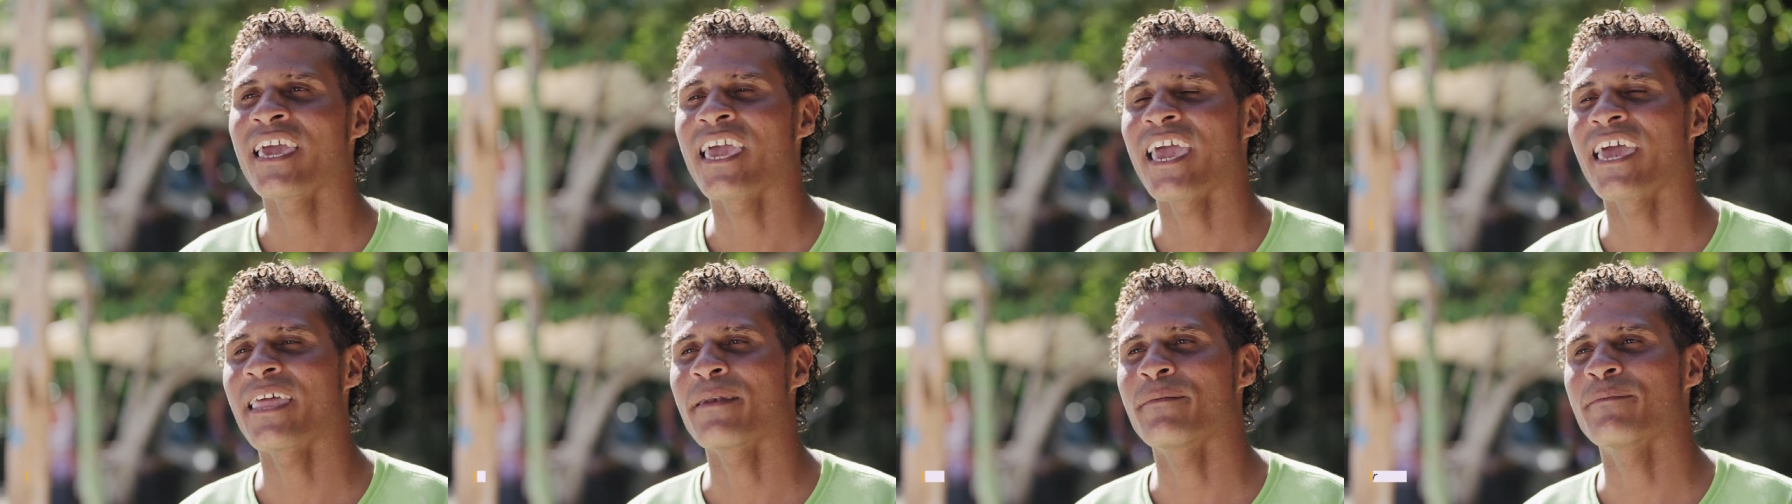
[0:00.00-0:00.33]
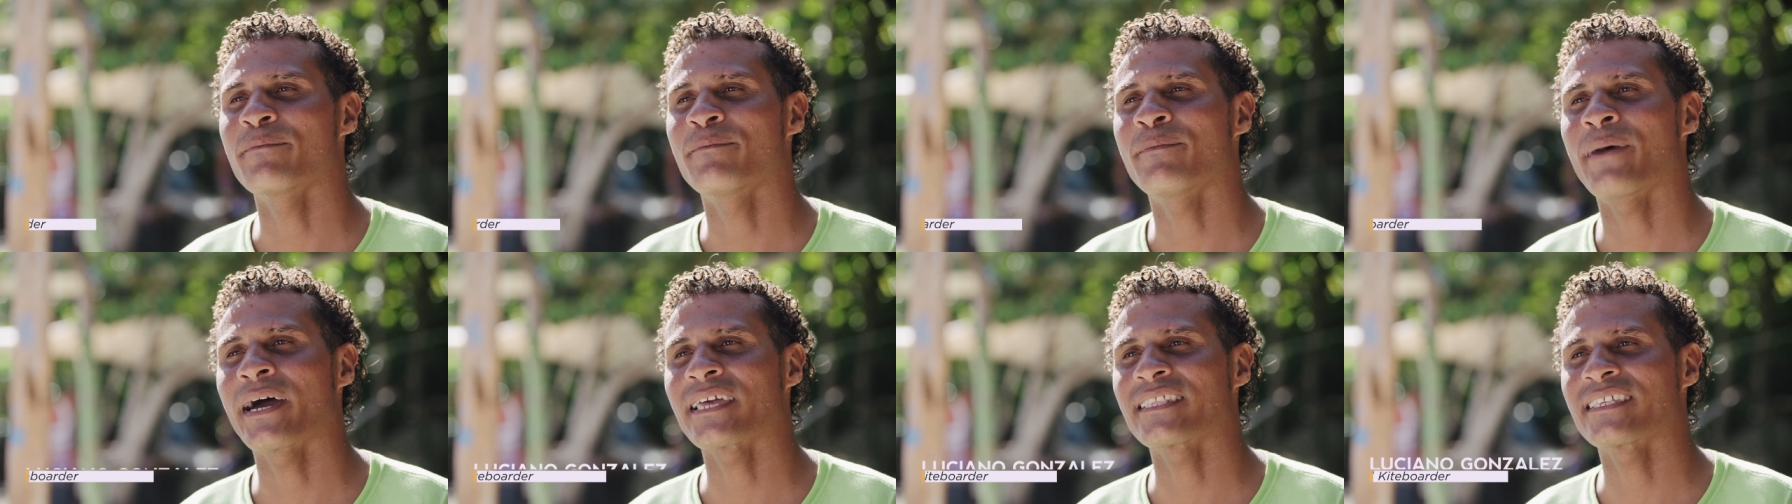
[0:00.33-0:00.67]

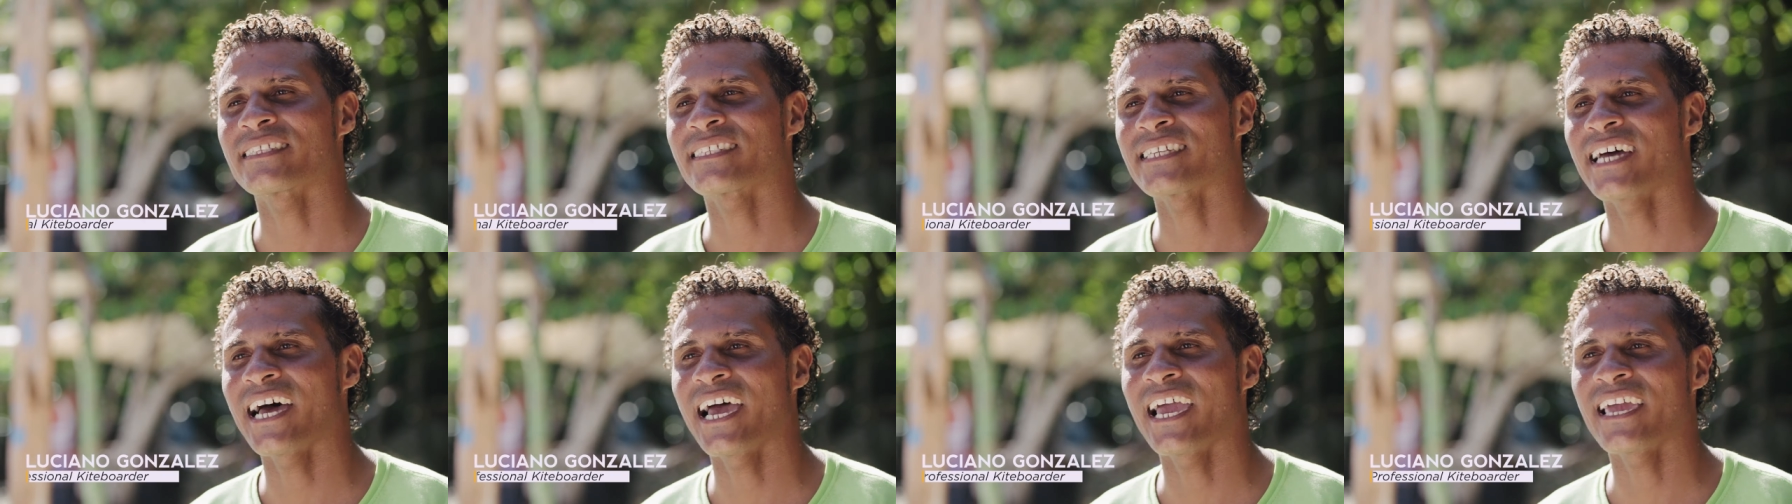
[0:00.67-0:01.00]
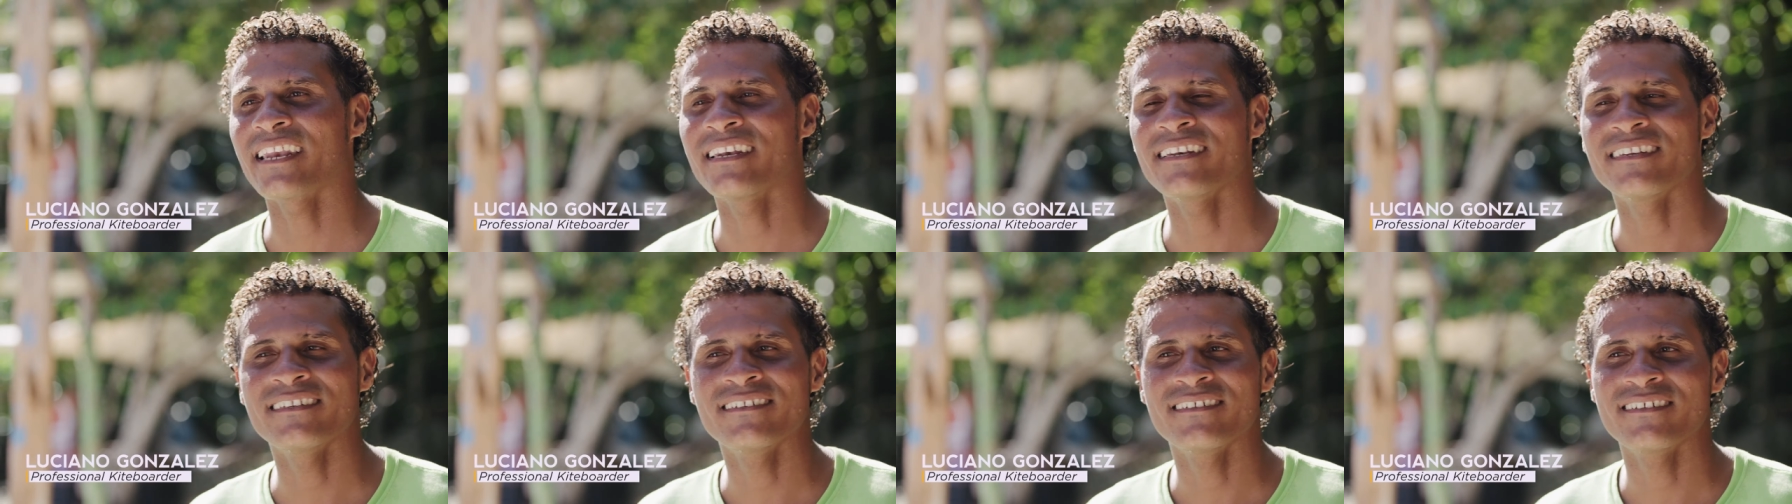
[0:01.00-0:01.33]
And by the
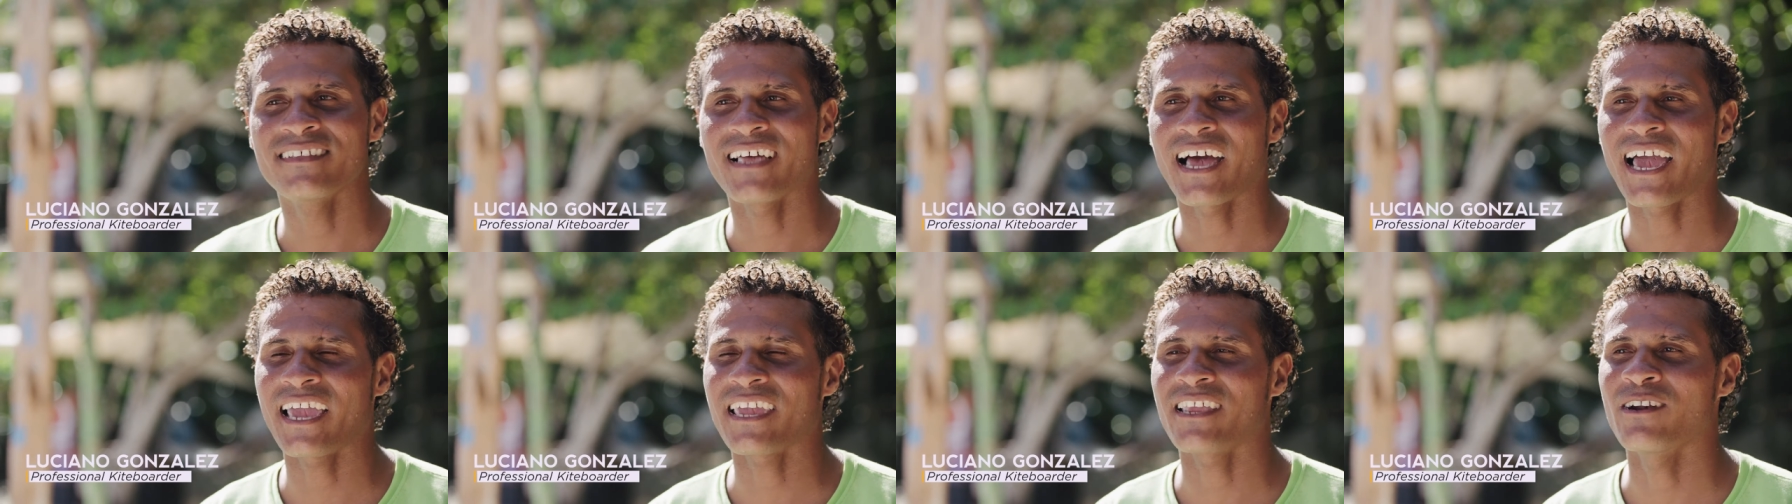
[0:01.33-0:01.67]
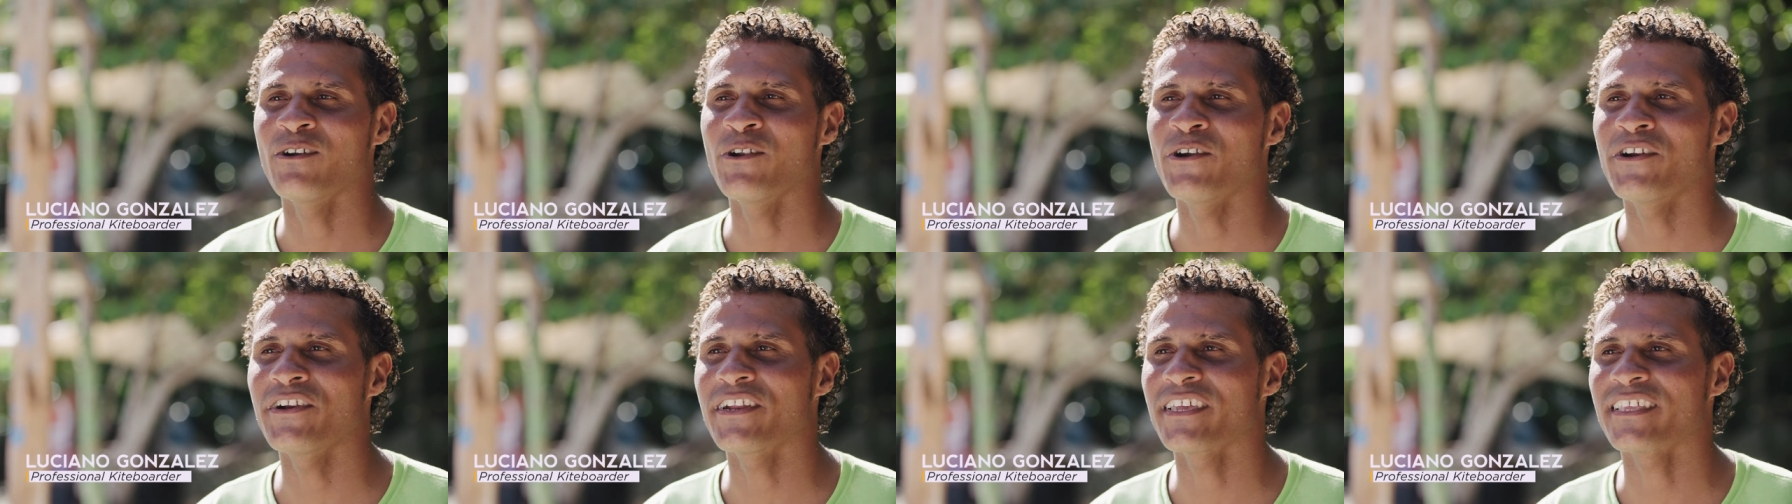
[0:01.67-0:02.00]
time I
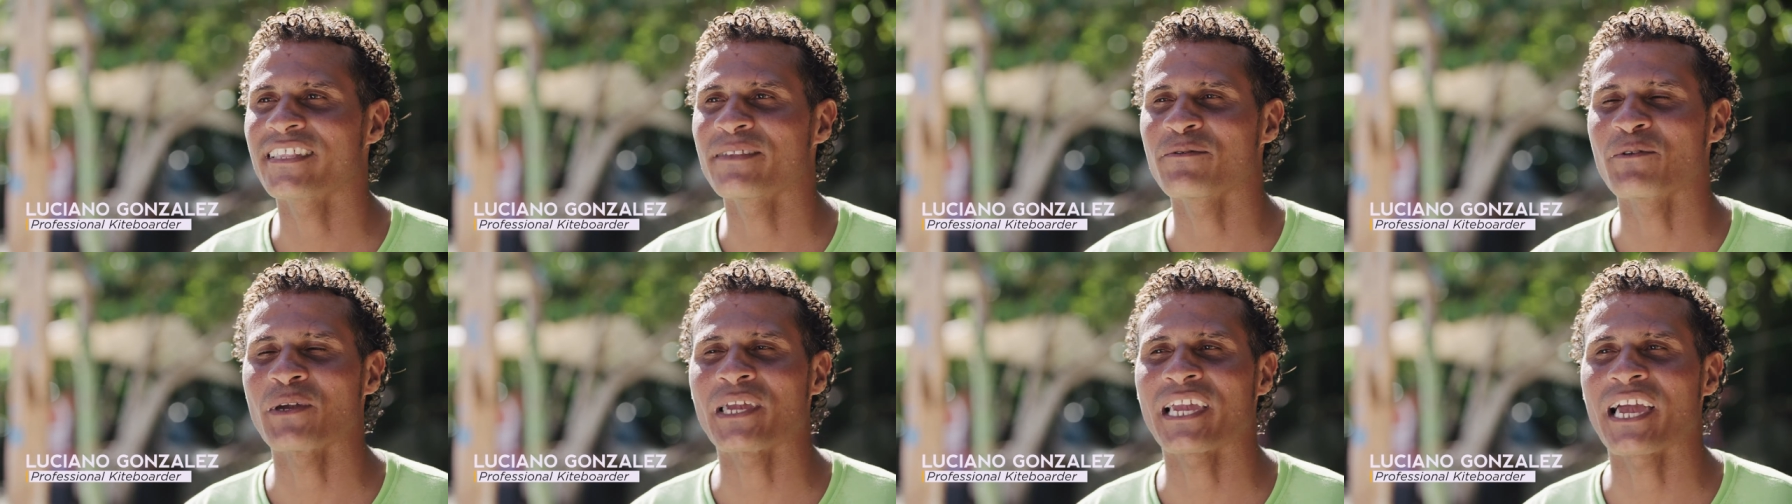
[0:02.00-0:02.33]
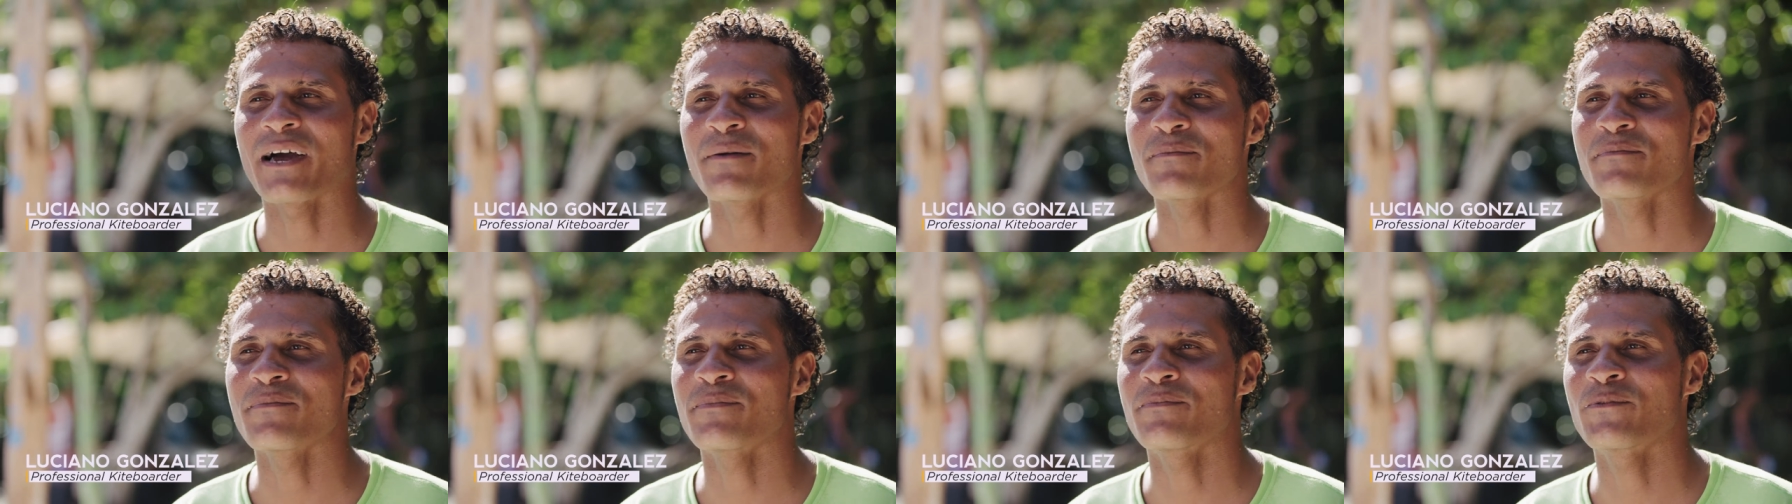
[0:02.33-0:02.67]
learned it, we
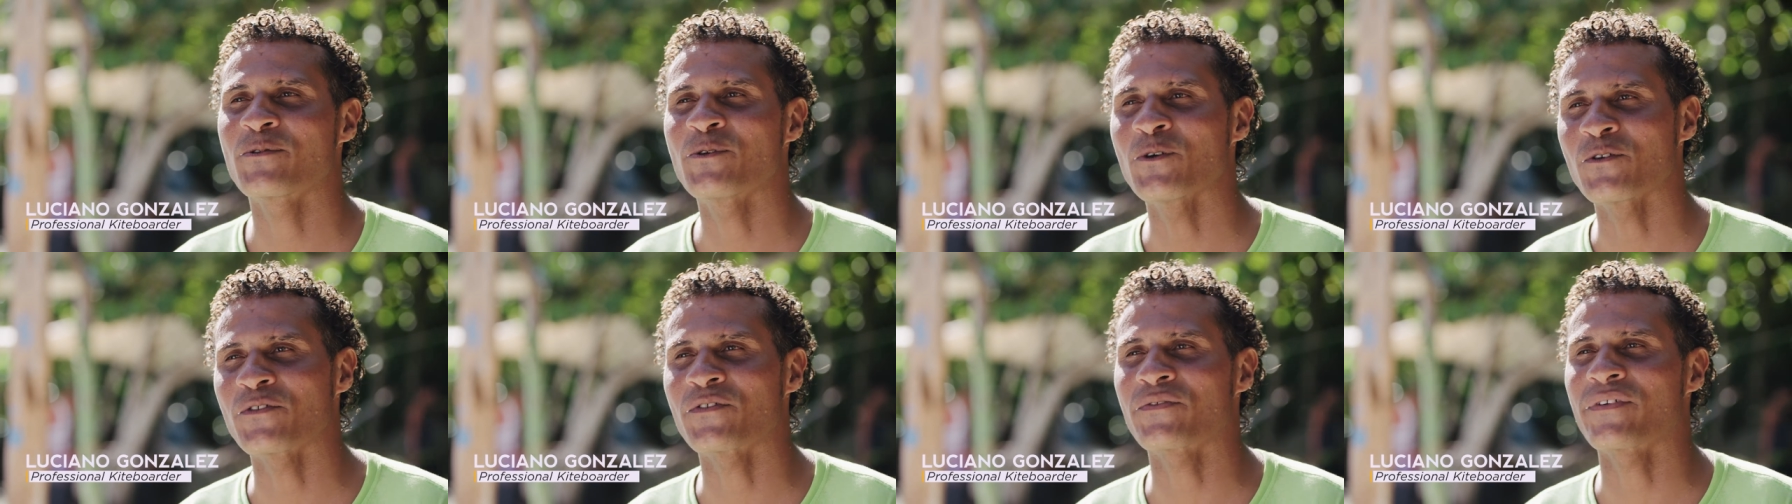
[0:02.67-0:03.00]
become good